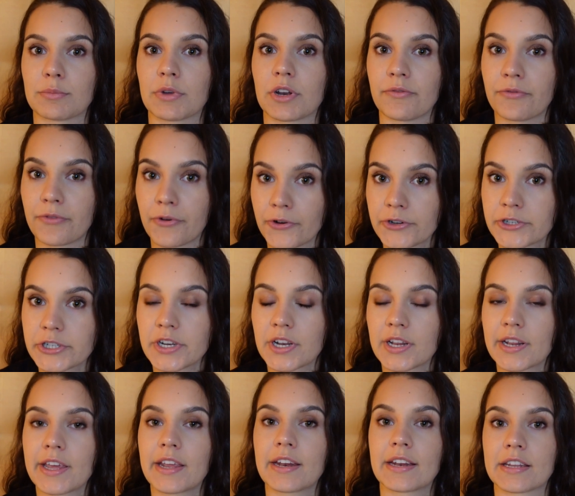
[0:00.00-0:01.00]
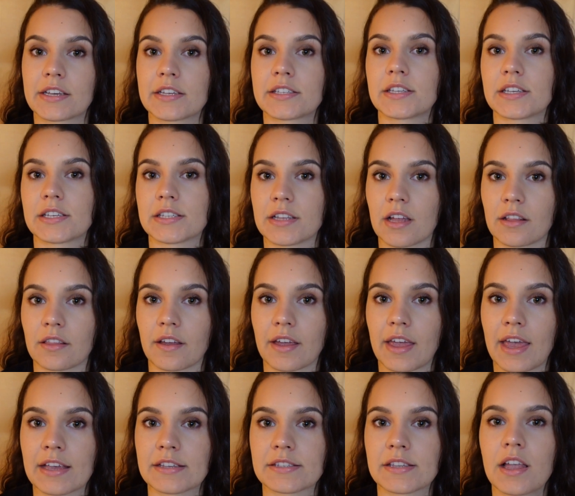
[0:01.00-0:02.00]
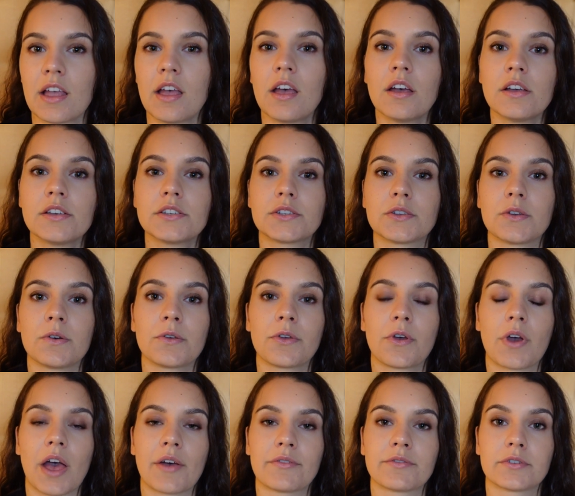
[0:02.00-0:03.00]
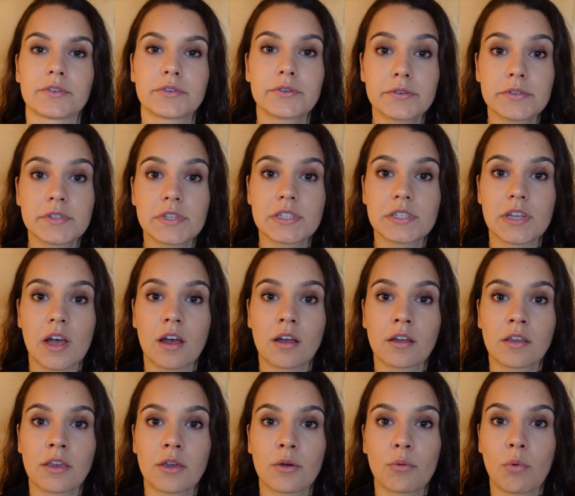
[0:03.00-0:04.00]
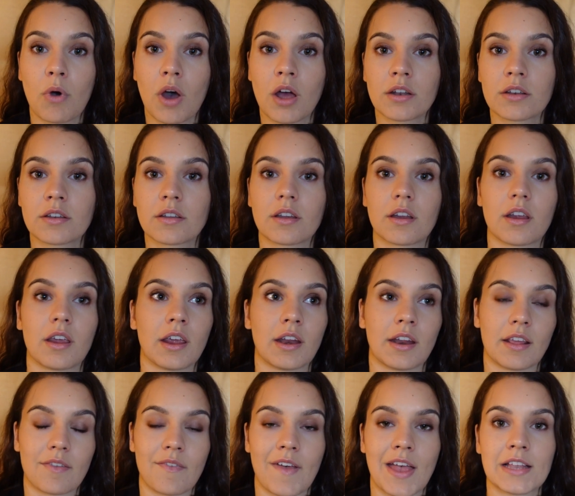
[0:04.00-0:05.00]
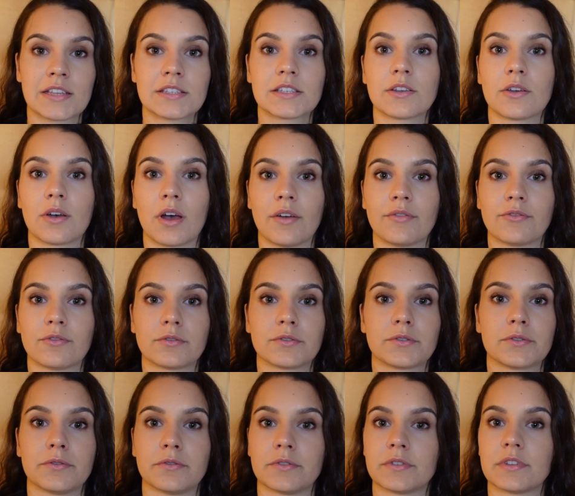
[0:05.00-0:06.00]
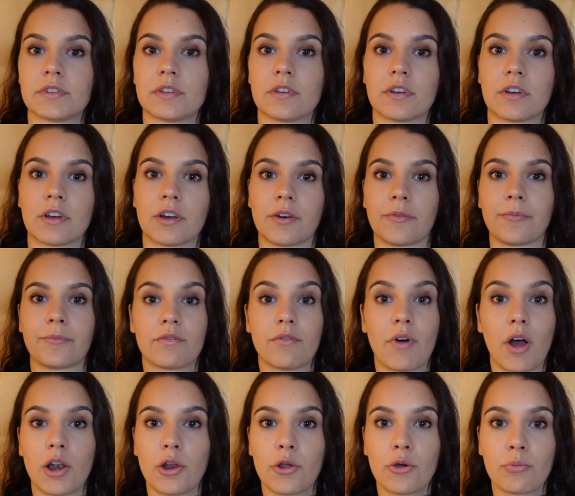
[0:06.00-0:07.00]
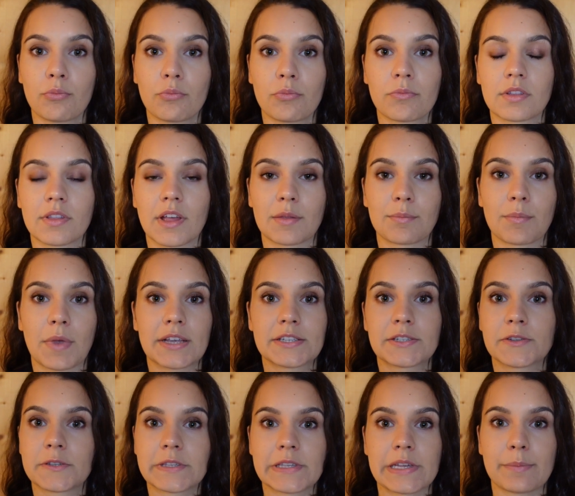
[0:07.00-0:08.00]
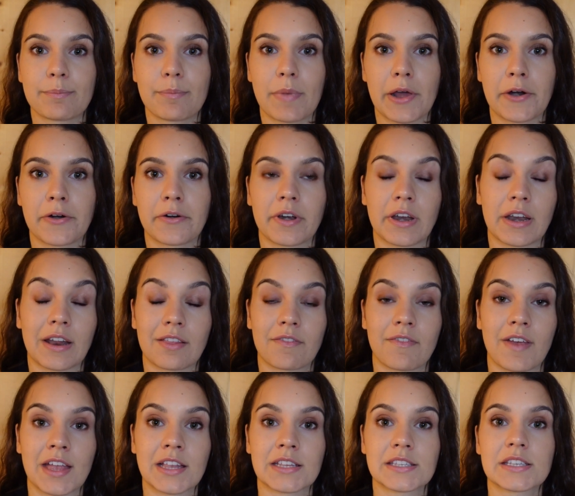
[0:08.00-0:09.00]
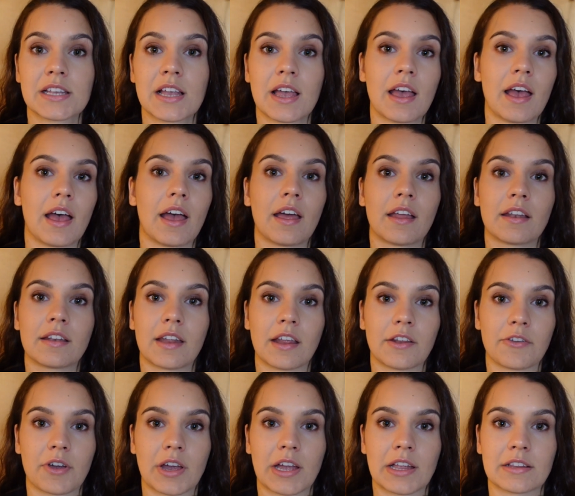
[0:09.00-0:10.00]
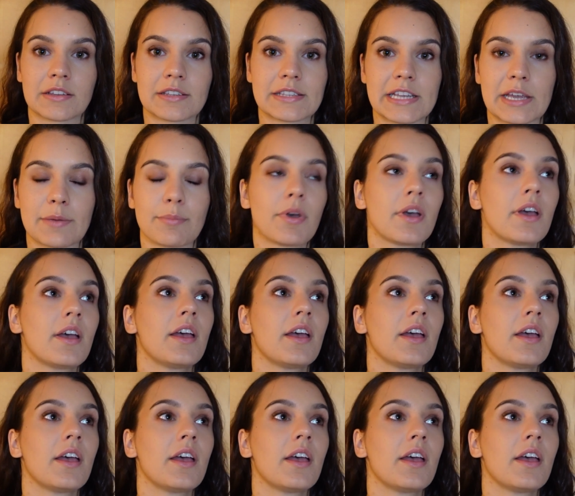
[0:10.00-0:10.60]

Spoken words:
But unfortunately, this is not the case. So you have to choose the song you want in advance, you have to choose the volume that makes you sleep better in advance, and then you can sleep.